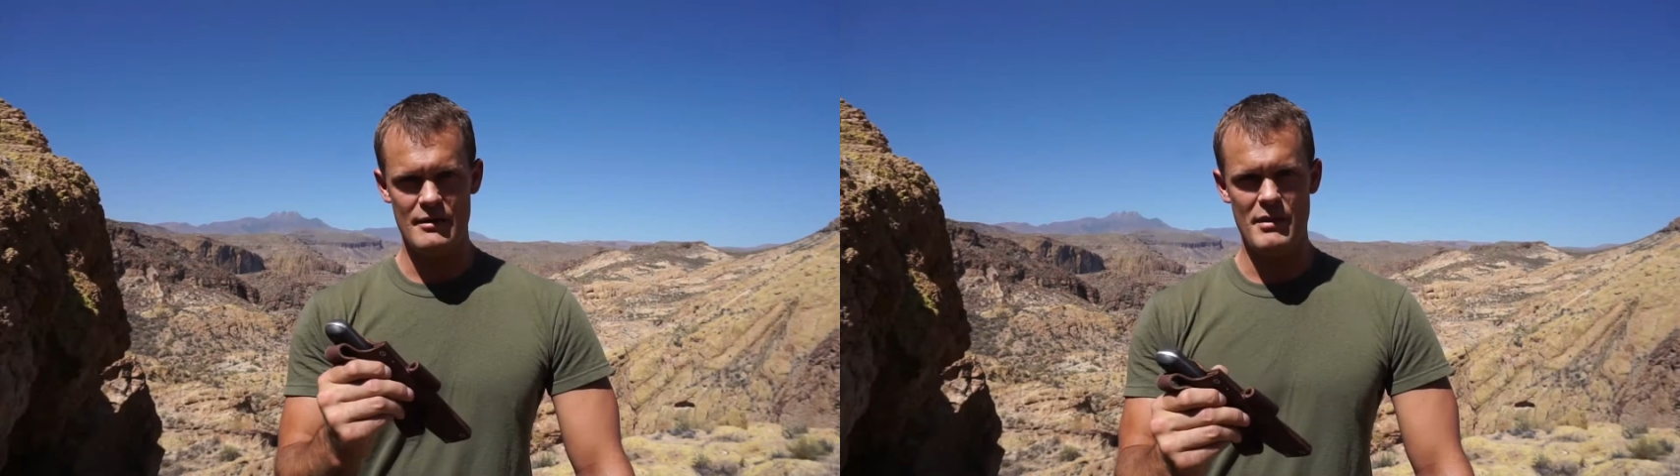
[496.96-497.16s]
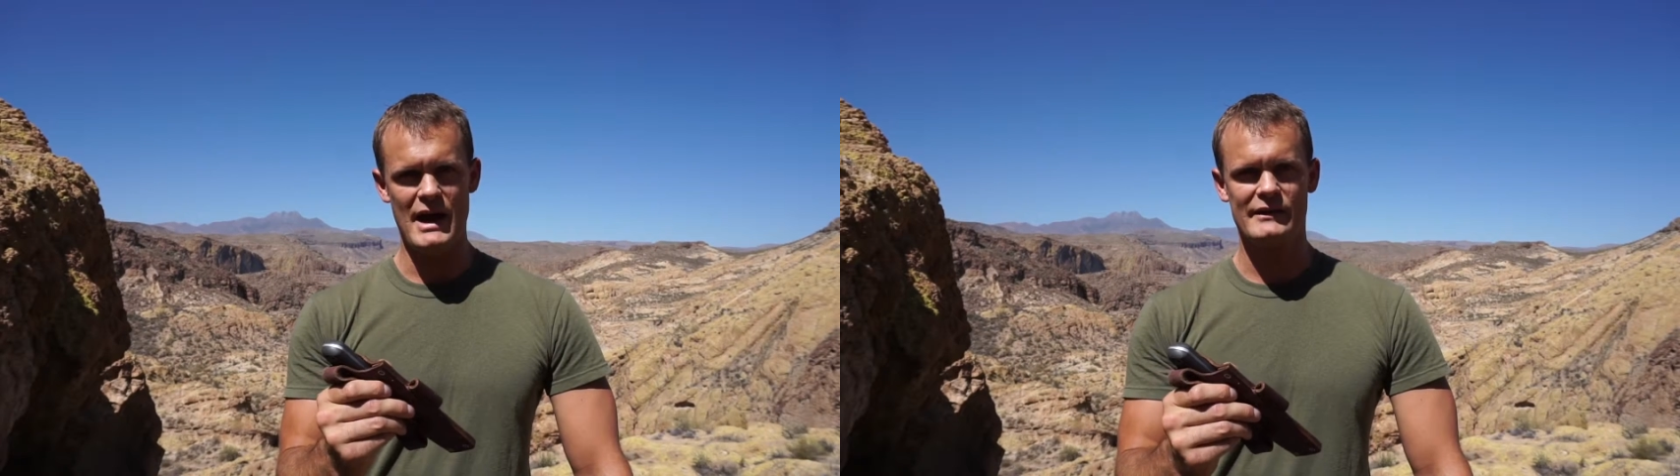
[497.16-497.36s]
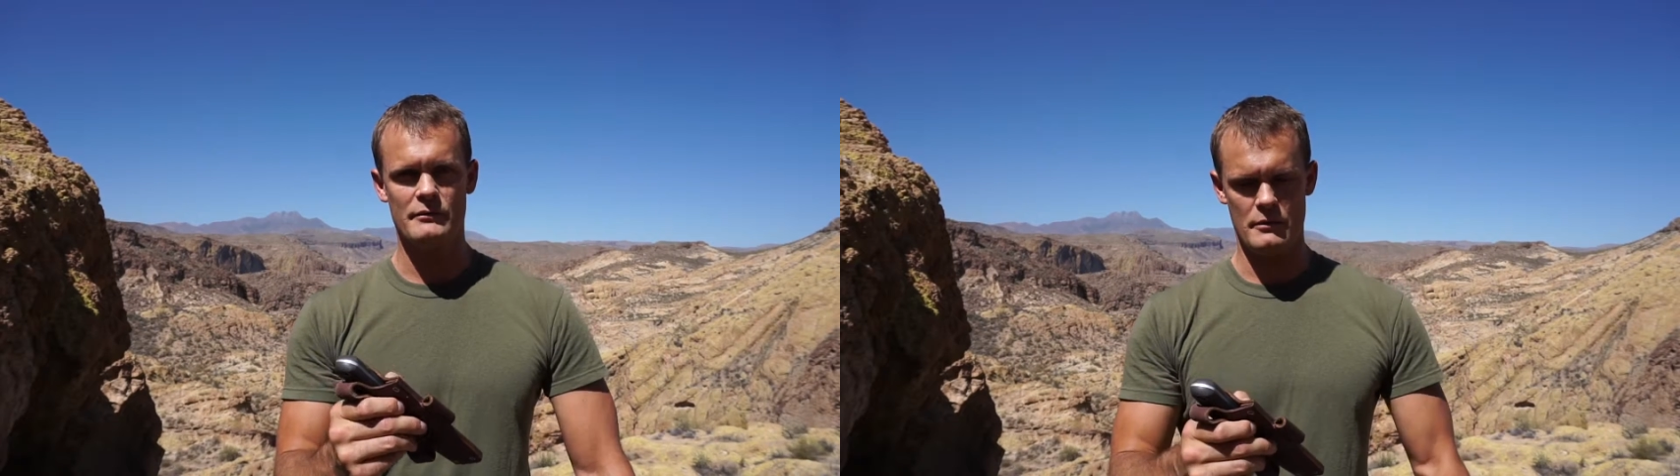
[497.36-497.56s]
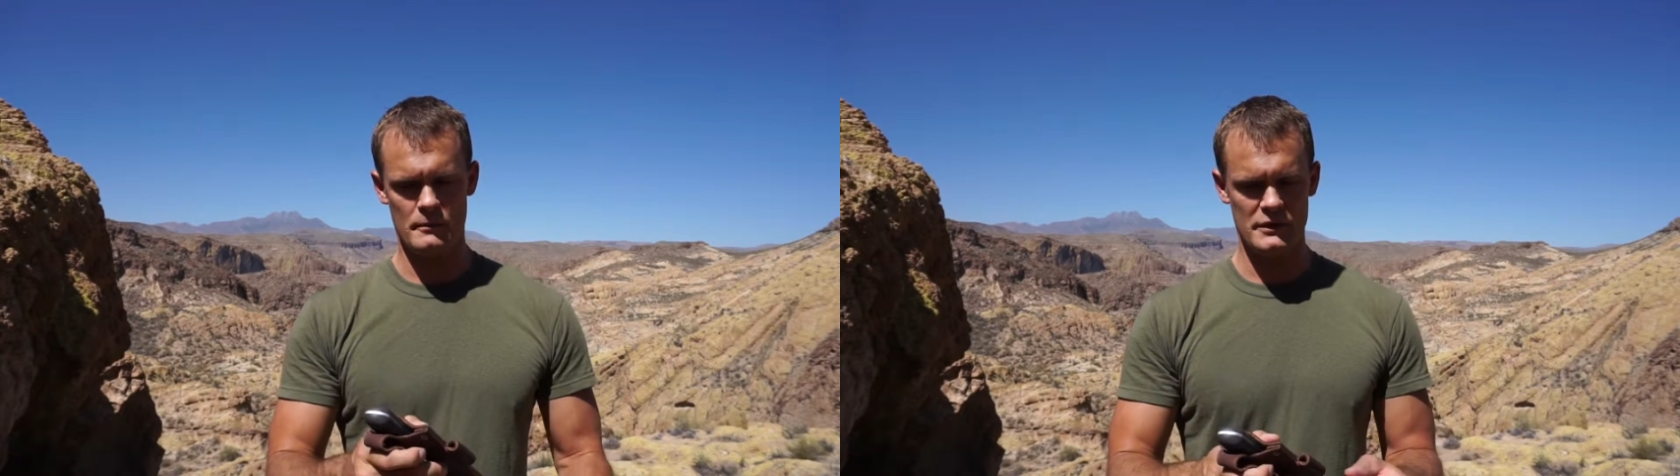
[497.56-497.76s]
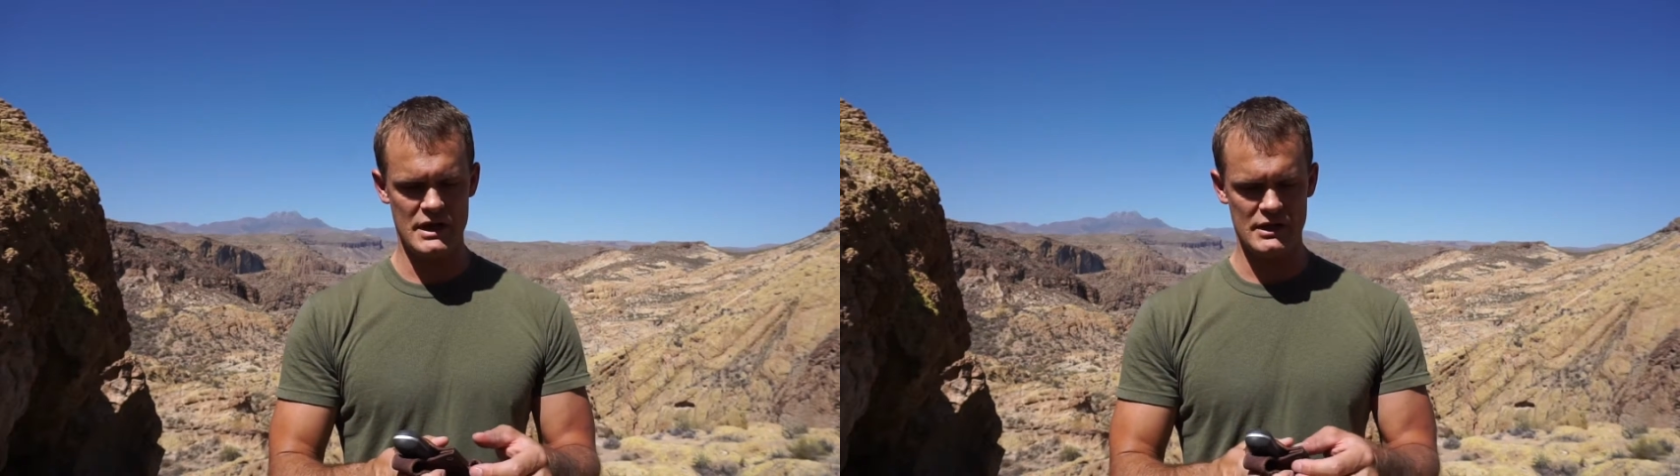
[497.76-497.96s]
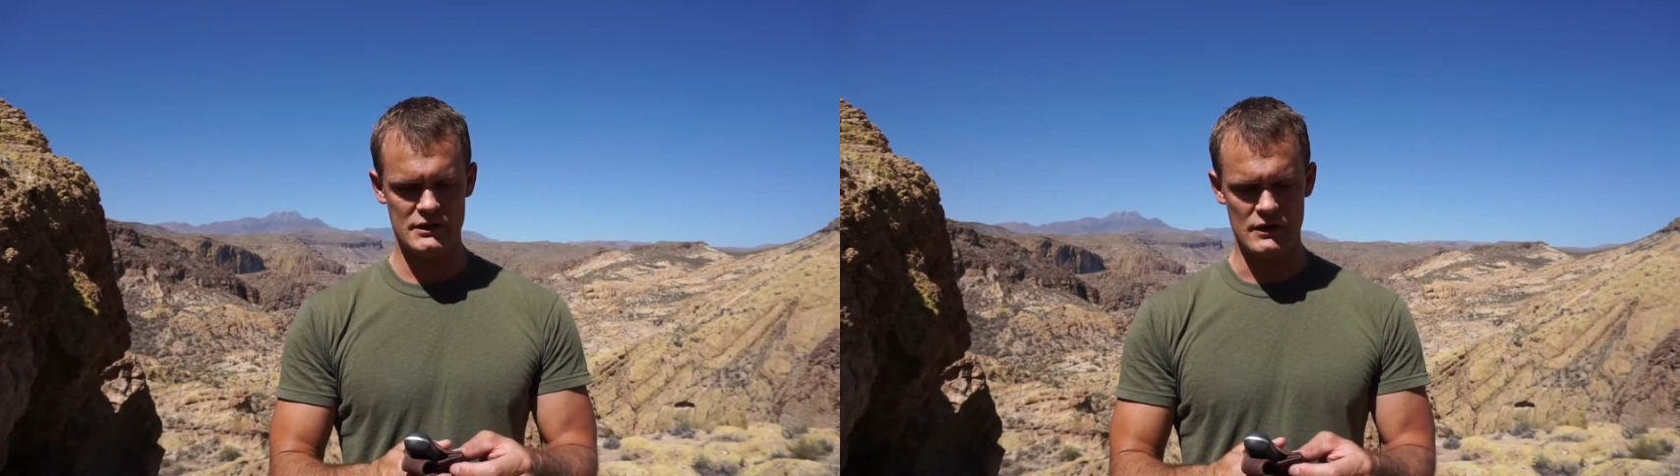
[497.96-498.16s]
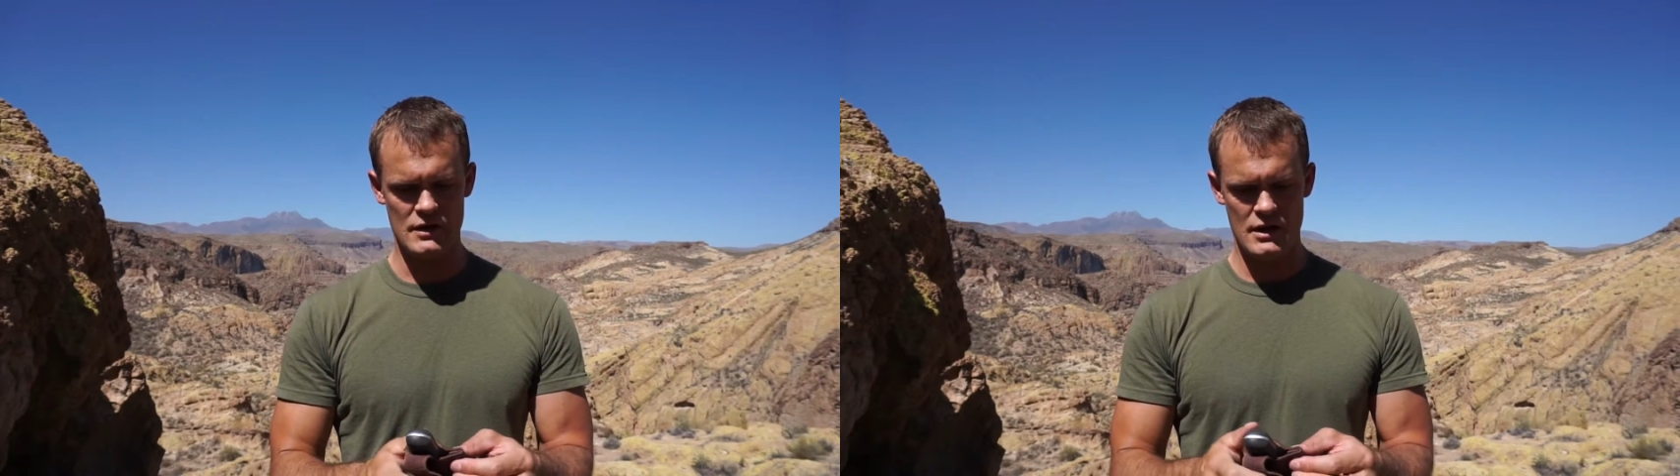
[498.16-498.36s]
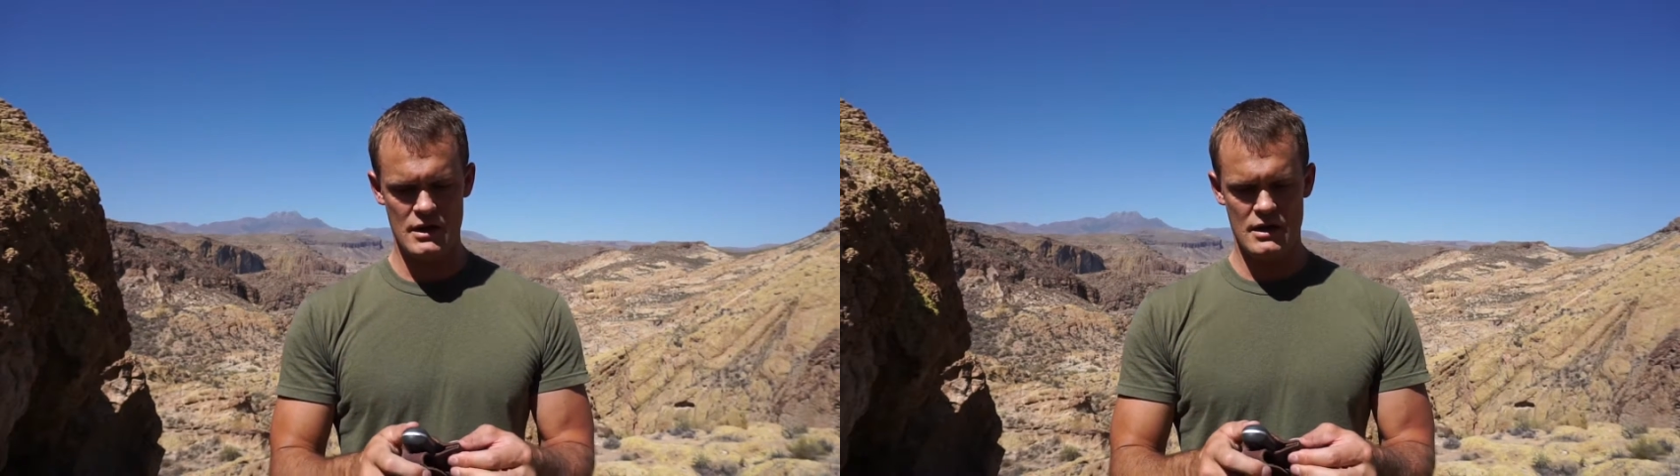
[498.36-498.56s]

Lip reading: that maximum retention.